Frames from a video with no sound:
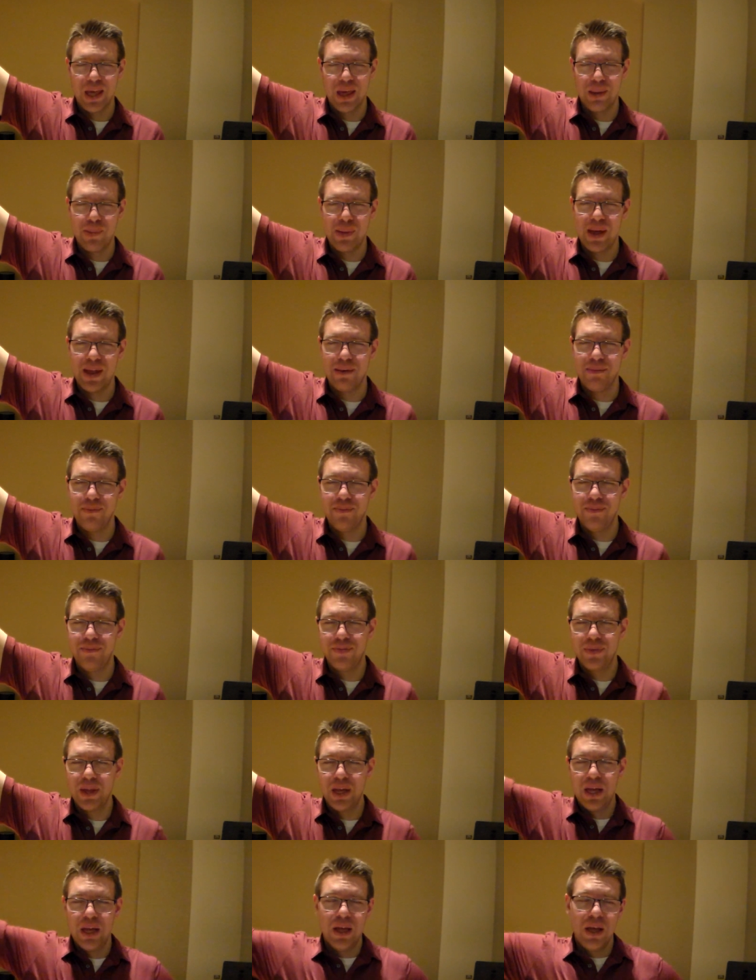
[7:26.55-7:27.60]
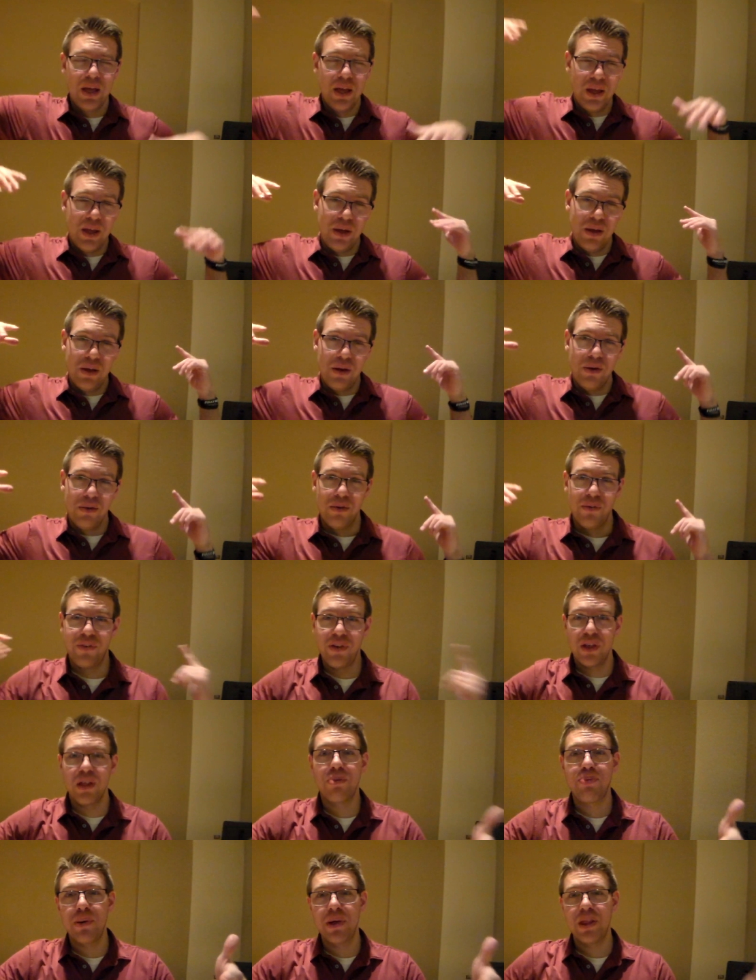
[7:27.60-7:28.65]
Amen. Well, if
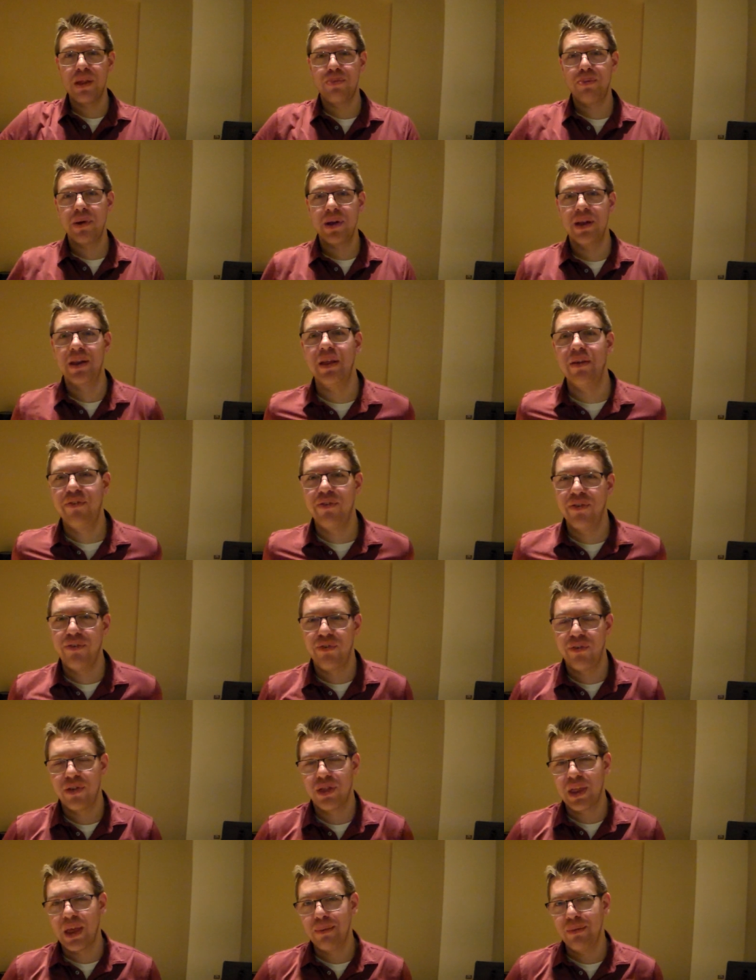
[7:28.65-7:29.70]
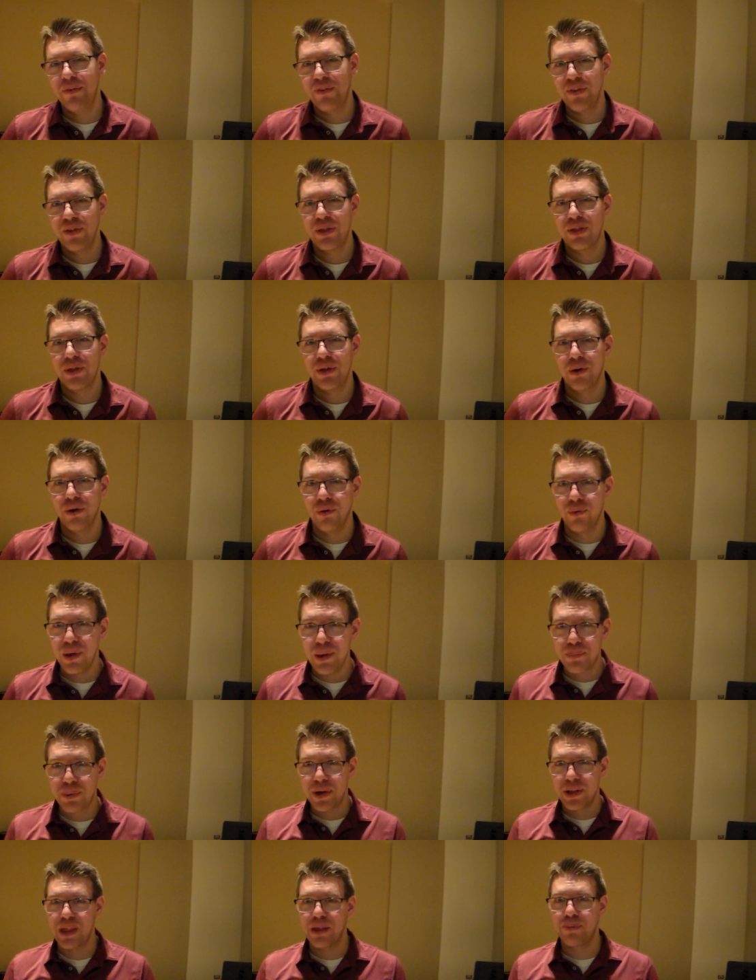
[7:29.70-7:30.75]
you just prayed this prayer today for the first time with us, or
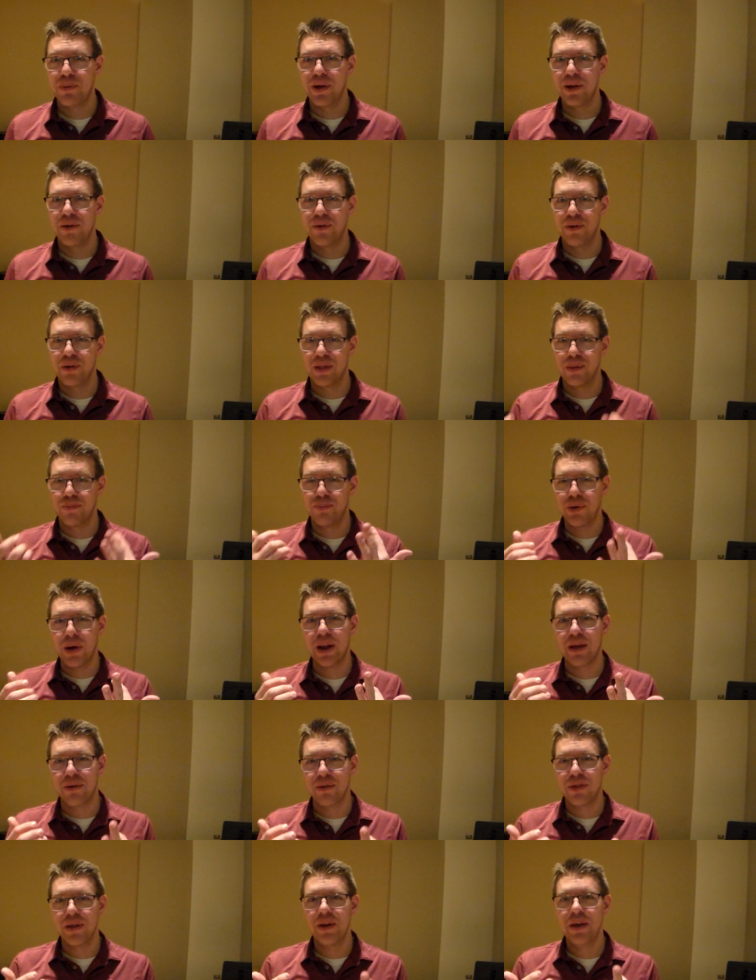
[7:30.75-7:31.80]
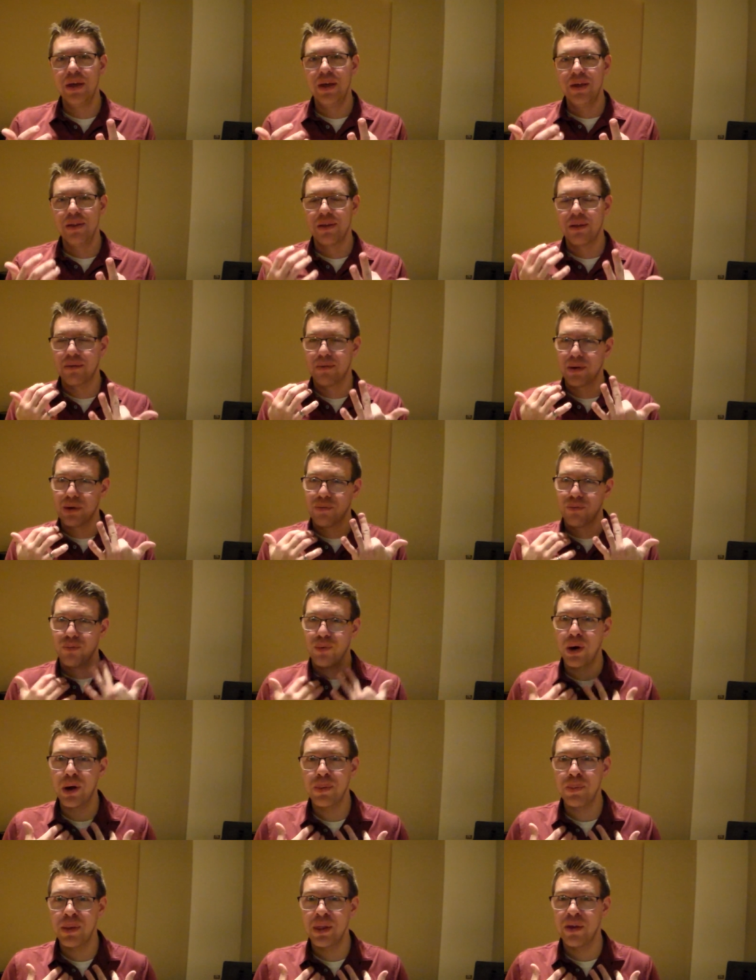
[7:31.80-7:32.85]
we pray this prayer known as the prodigal son, then I want to
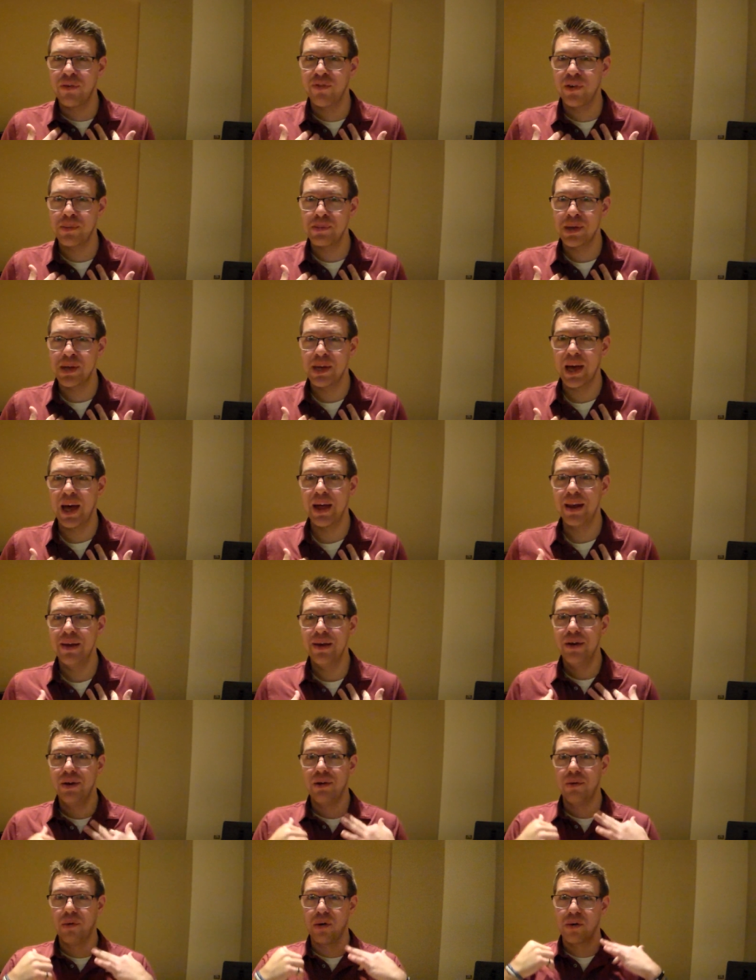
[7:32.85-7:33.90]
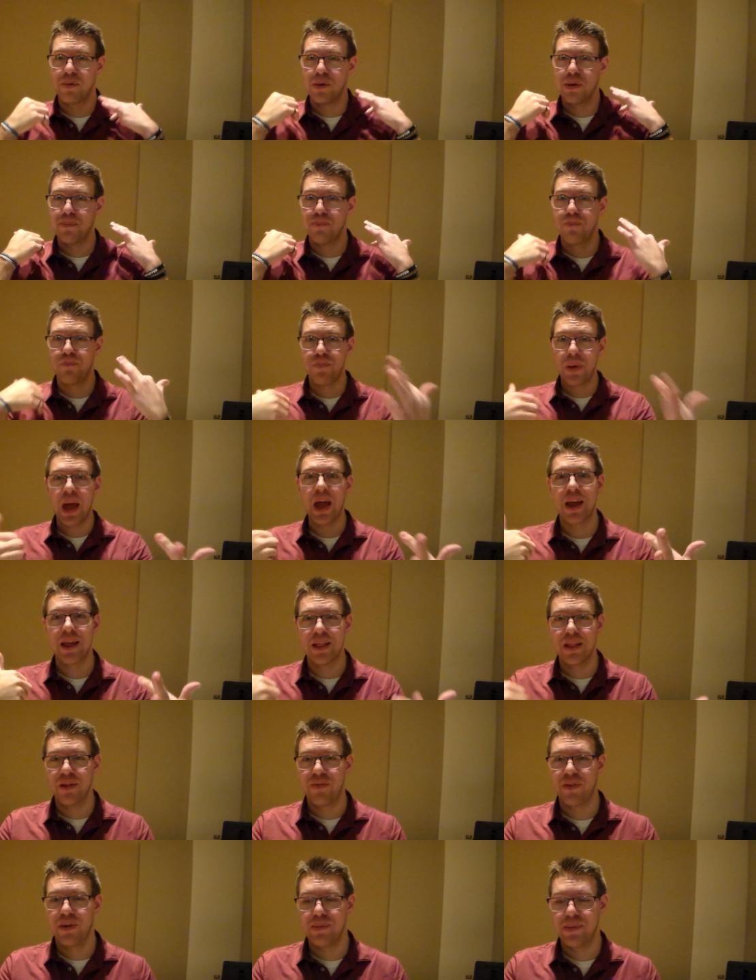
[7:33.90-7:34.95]
welcome you in the family of God, welcome you back
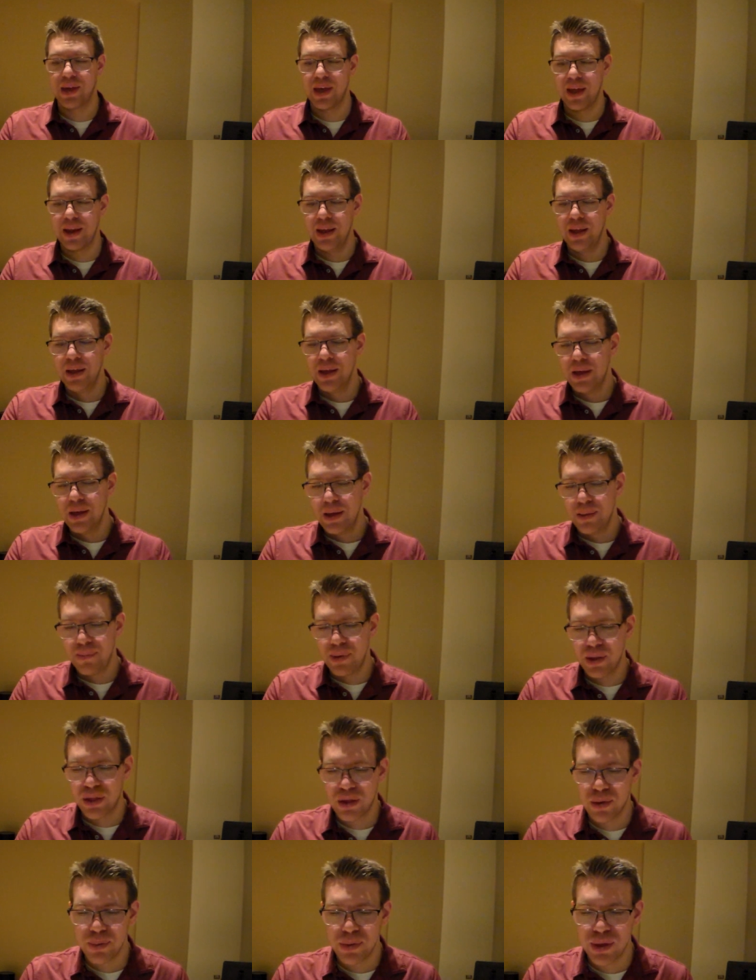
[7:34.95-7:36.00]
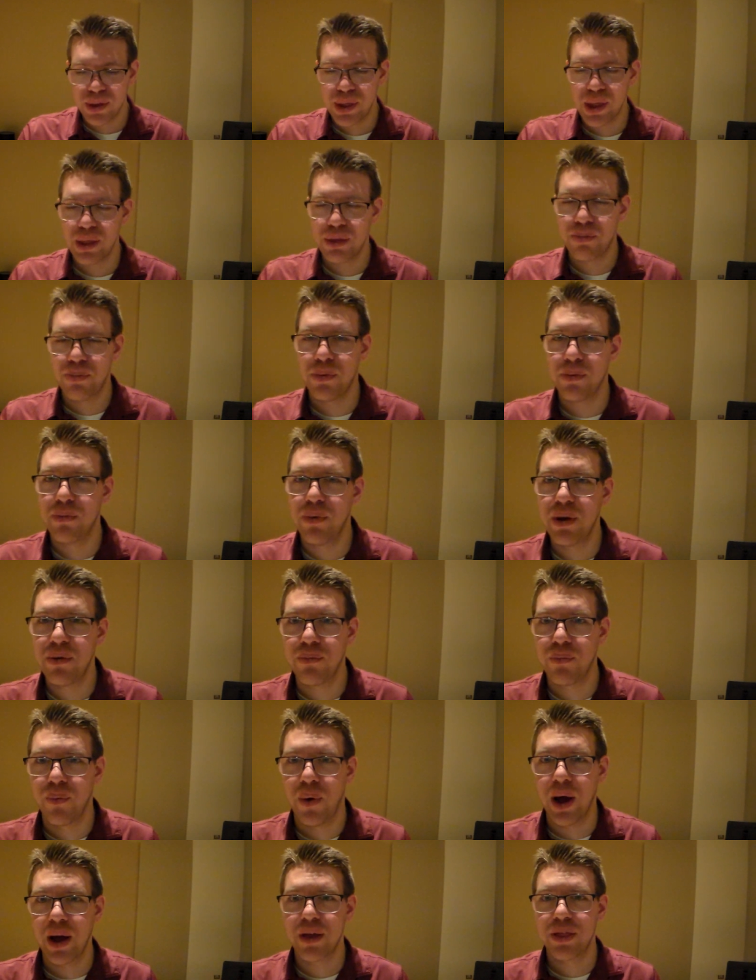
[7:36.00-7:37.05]
in the family of God. Because scripture says when
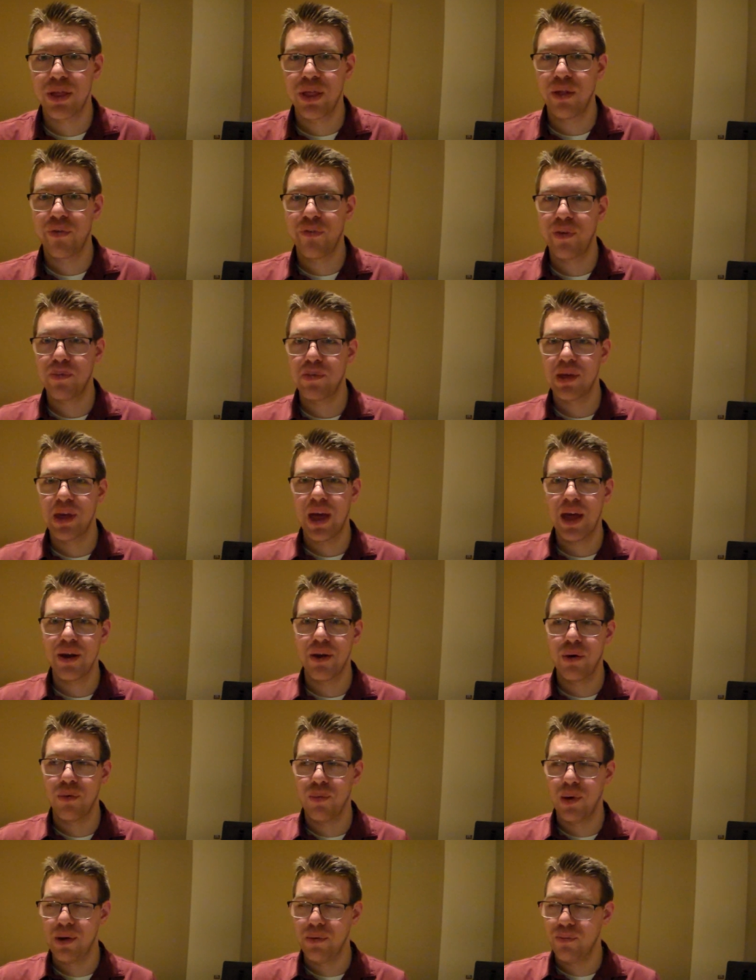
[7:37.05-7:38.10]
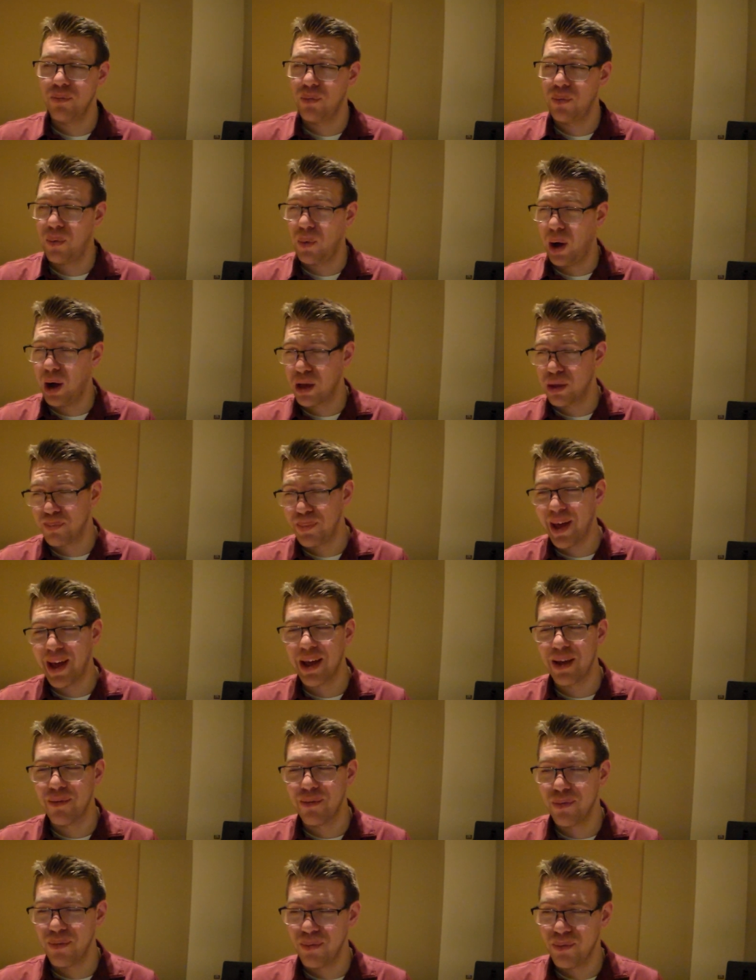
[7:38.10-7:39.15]
one walks in the family of God, or one walks
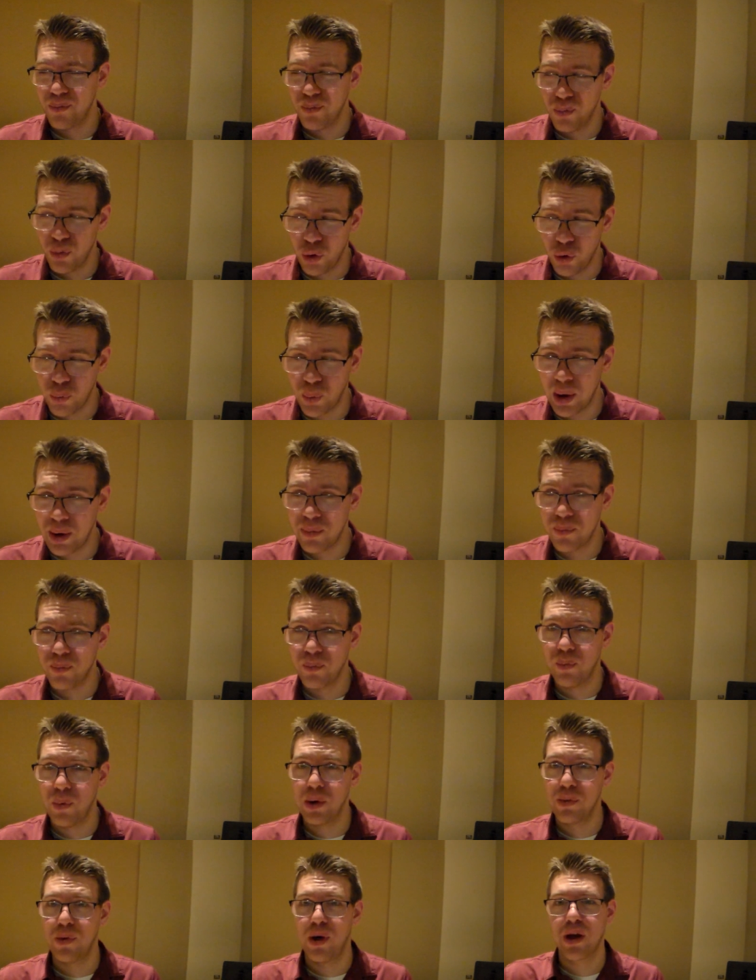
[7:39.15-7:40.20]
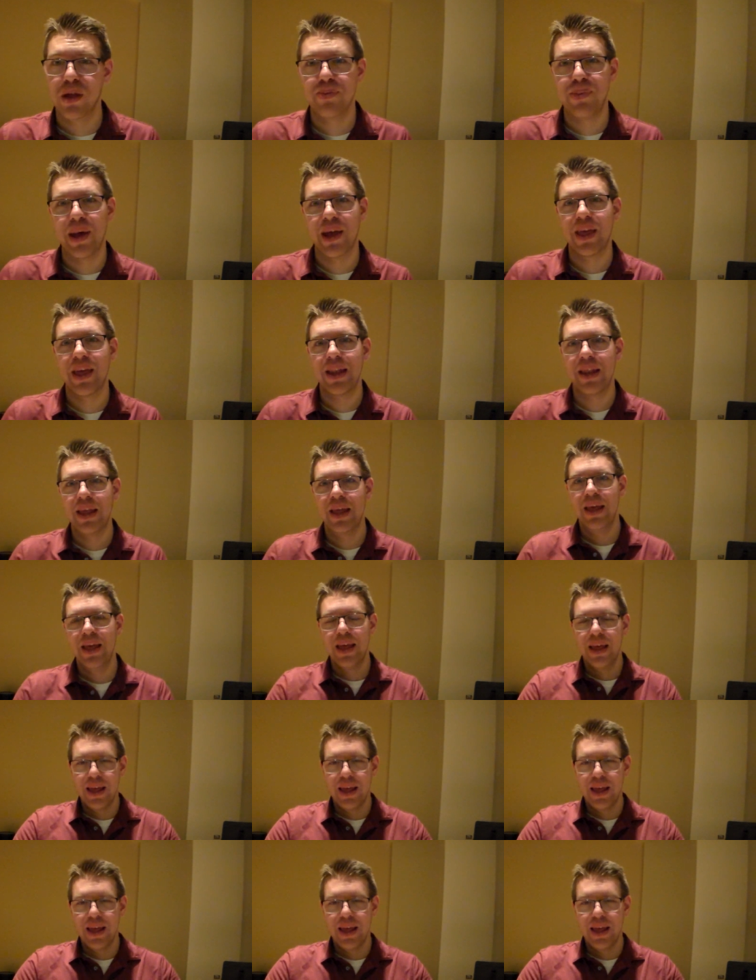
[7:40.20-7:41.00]
back or when one walks back in,